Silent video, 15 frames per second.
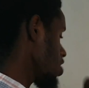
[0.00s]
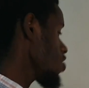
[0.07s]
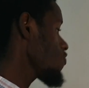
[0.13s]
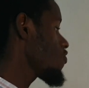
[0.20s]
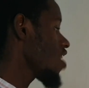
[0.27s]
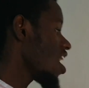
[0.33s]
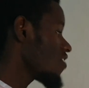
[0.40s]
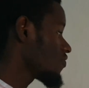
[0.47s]

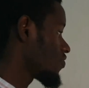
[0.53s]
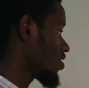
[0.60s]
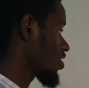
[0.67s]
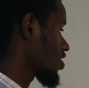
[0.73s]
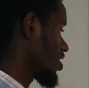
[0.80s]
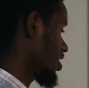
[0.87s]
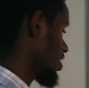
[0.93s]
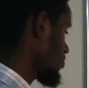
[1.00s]
if you have,
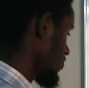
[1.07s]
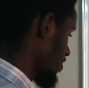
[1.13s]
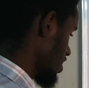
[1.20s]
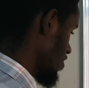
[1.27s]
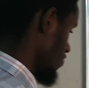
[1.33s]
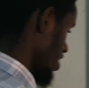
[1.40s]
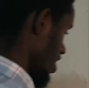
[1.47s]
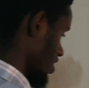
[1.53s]
okay, let me
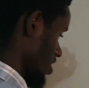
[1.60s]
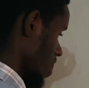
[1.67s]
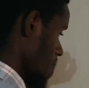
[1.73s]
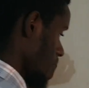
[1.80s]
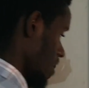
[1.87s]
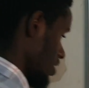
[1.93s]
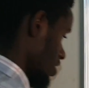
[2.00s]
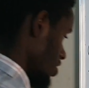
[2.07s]
first give an
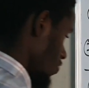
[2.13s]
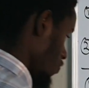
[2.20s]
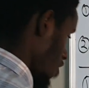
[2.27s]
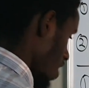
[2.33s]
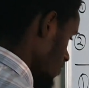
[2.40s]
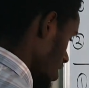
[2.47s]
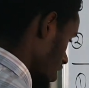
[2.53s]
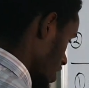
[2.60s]
example that if you
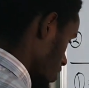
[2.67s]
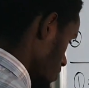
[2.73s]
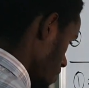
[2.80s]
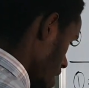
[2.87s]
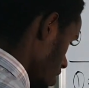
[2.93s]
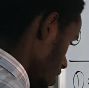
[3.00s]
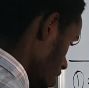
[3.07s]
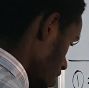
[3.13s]
have like
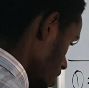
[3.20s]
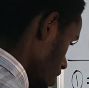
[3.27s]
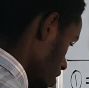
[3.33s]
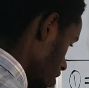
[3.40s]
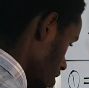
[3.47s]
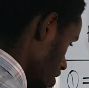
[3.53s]
Monday,